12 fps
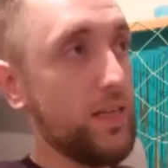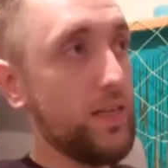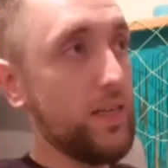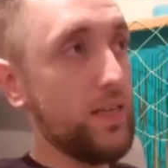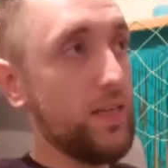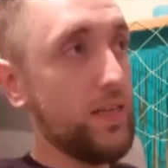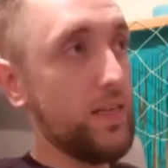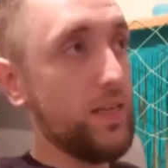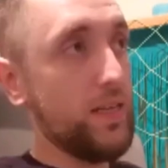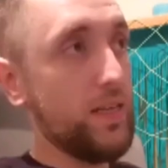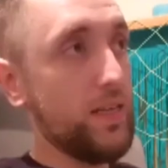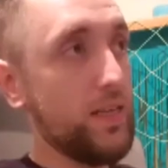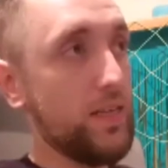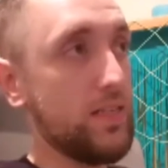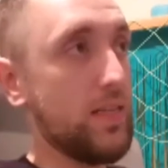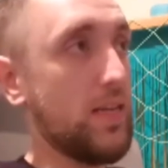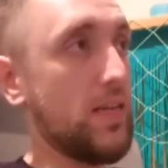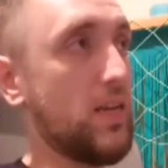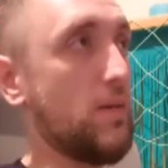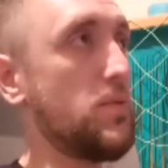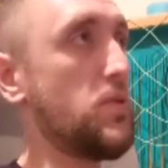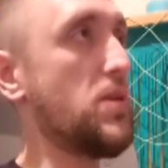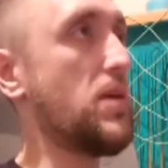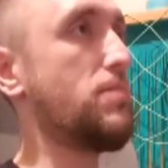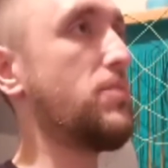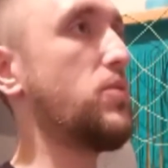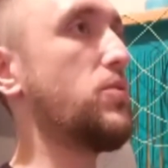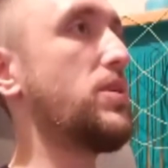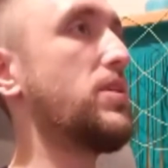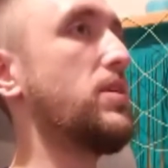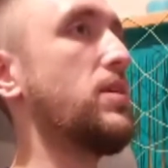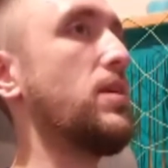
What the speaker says: he's apparently making his AEW debut here